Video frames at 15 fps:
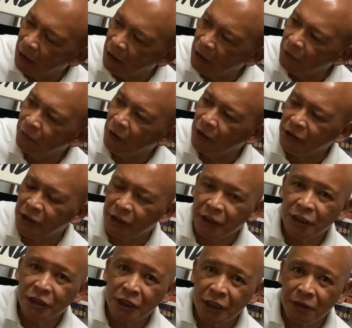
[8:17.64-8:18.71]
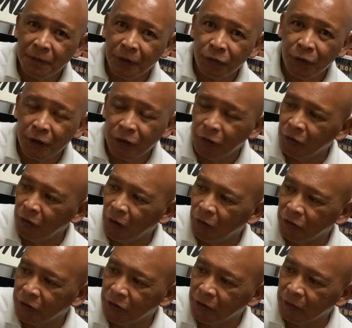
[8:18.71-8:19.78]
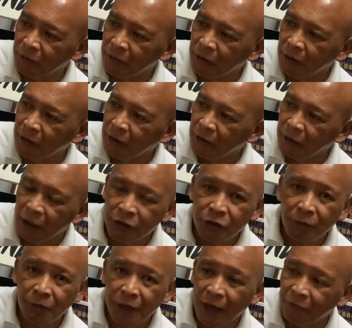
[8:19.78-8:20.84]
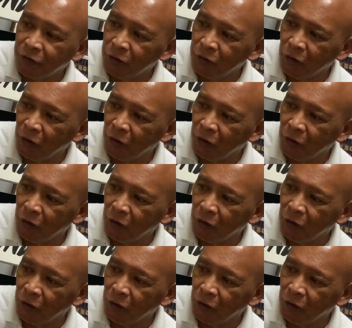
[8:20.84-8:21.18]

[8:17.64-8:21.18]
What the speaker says: interval is the distance between two notes. Okay, so when you have two